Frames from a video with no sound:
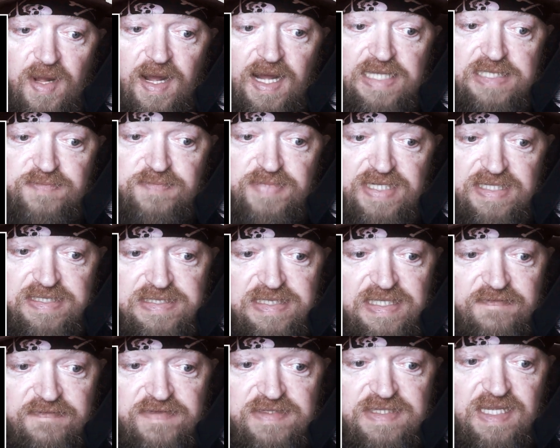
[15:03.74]
blast
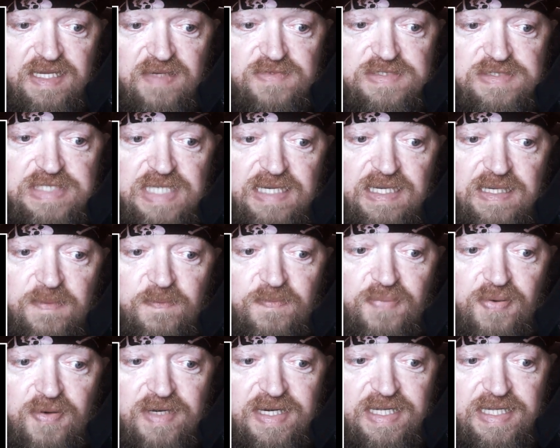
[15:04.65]
beats, and everything was like
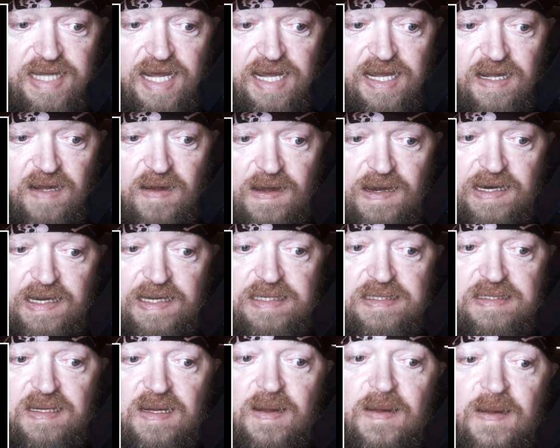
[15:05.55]
pretty
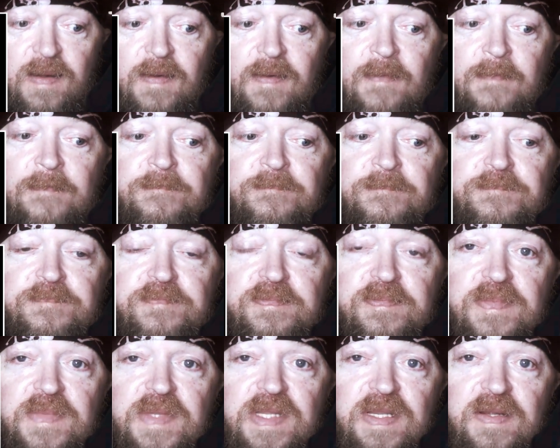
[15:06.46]
chaotic,
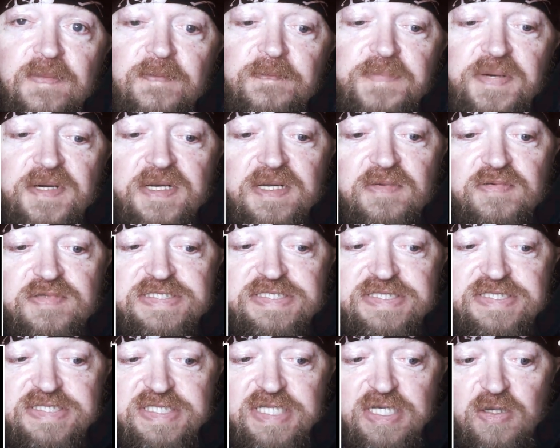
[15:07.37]
but it was
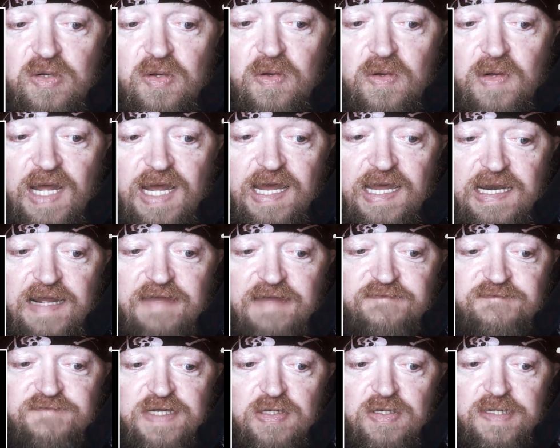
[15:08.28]
still at
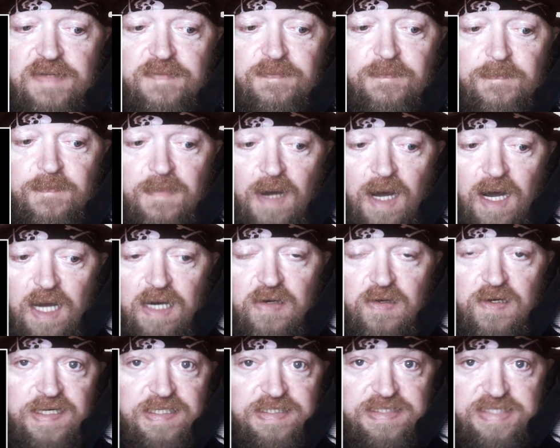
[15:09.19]
a very
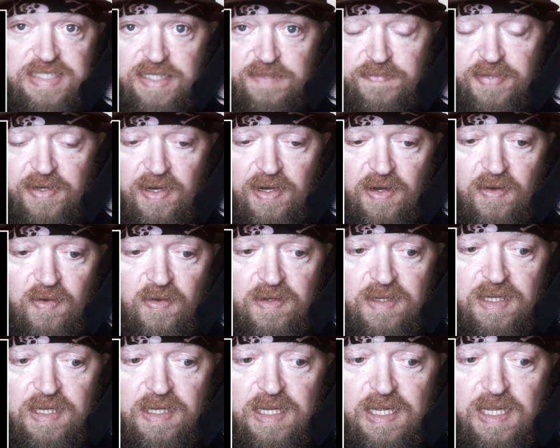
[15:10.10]
moderate tempo.
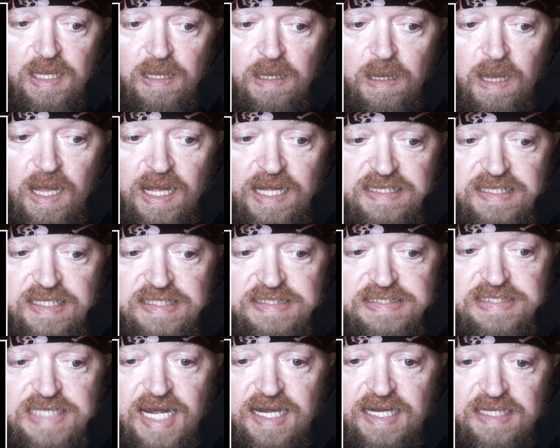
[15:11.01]
Like
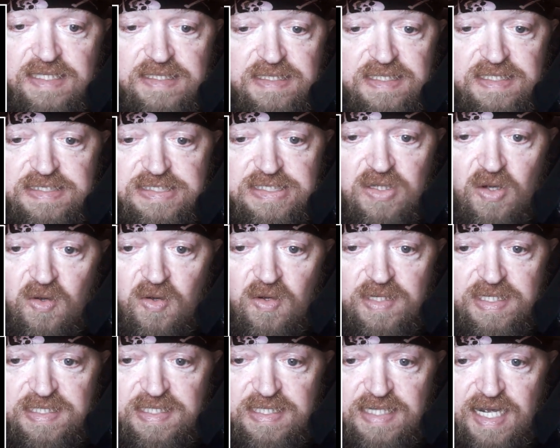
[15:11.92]
this
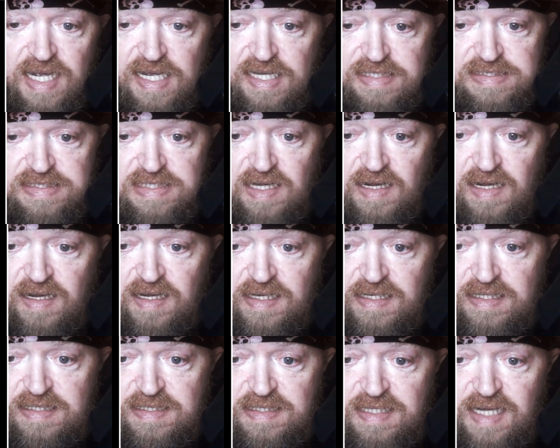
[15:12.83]
song has
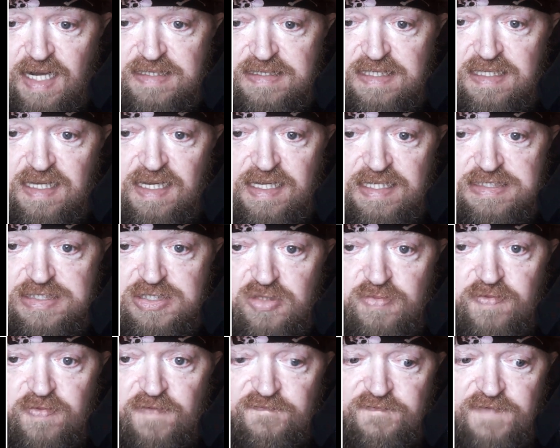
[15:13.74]
not gotten like
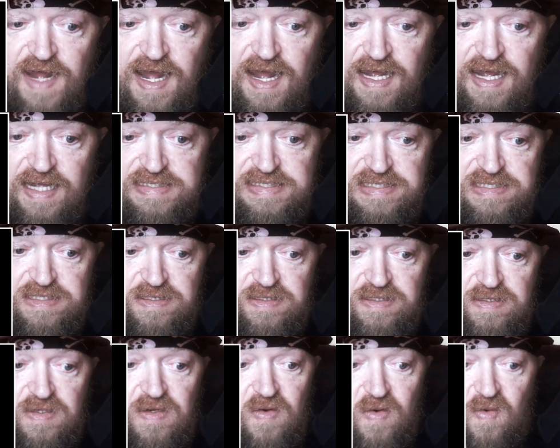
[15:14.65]
super fast
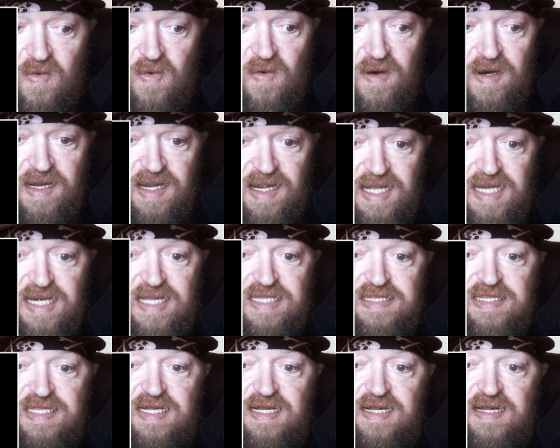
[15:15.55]
or
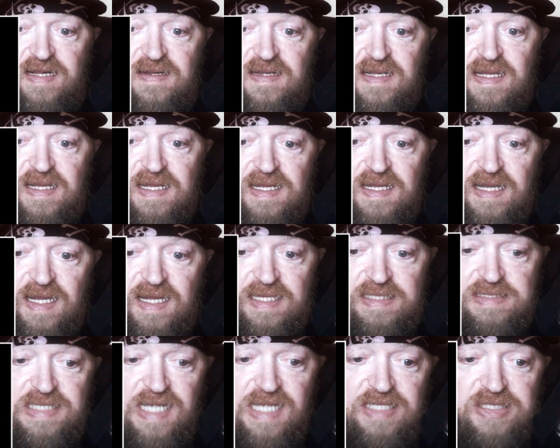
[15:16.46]
anything.
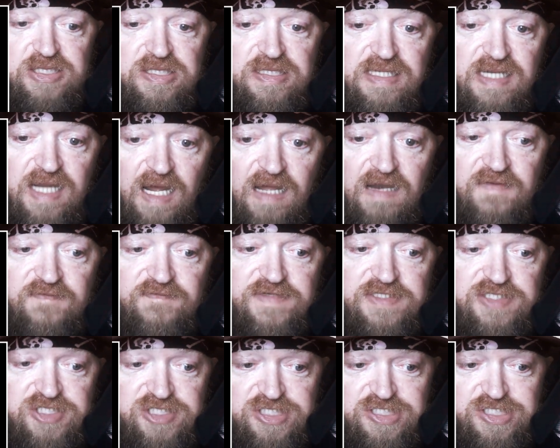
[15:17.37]
It's actually kind
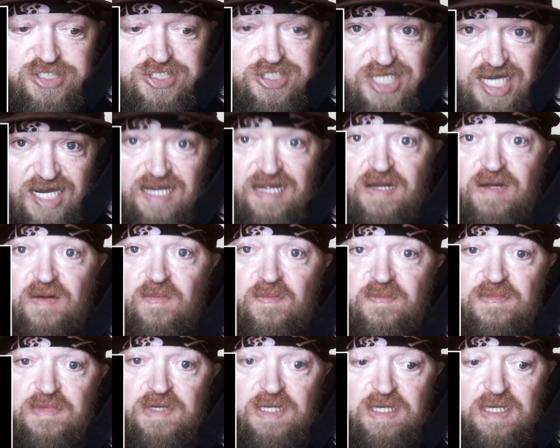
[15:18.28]
of a
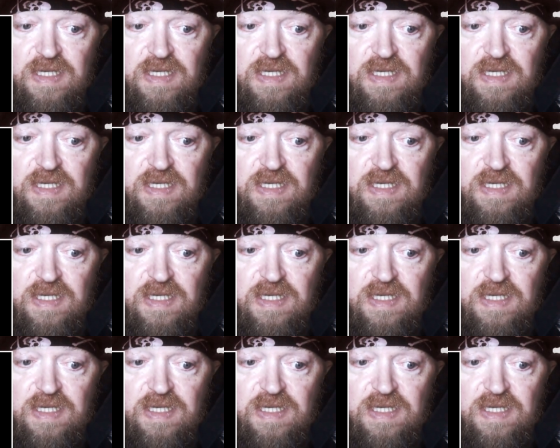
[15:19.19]
jam.